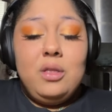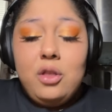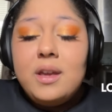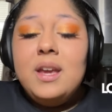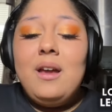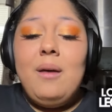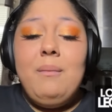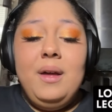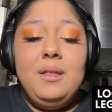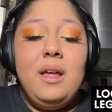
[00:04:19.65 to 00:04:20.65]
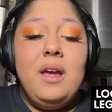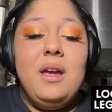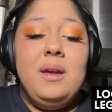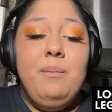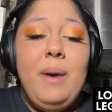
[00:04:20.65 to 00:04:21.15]
looking at my
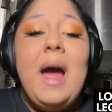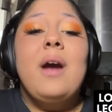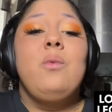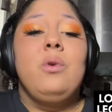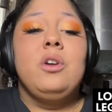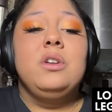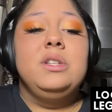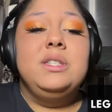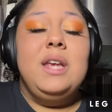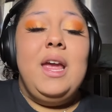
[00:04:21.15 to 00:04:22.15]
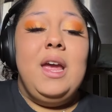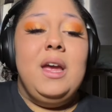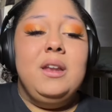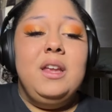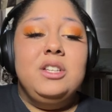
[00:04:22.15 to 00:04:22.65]
leg backwards
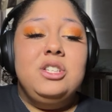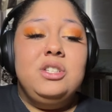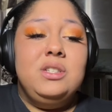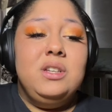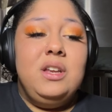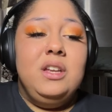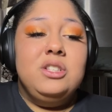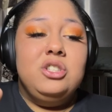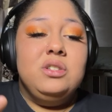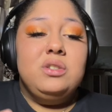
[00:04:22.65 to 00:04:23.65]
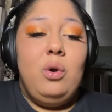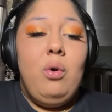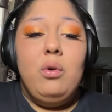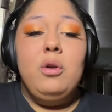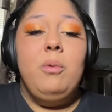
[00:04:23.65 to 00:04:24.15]
and it's, it's just
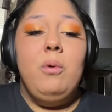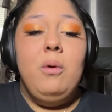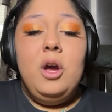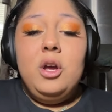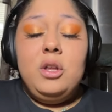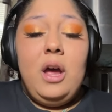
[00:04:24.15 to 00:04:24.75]
horrible.